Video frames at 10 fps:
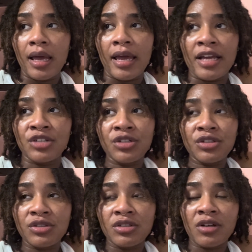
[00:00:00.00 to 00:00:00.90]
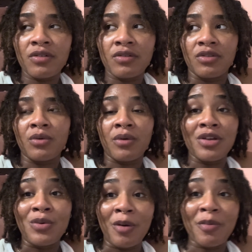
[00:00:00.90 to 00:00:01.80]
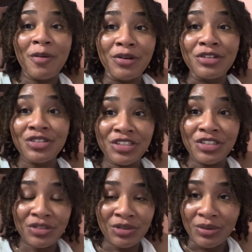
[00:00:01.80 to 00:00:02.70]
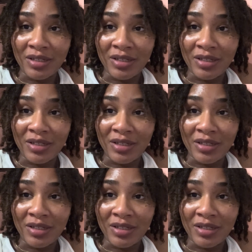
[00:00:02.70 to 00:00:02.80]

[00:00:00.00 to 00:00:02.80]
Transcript: and treat yourself the way you want people to treat you,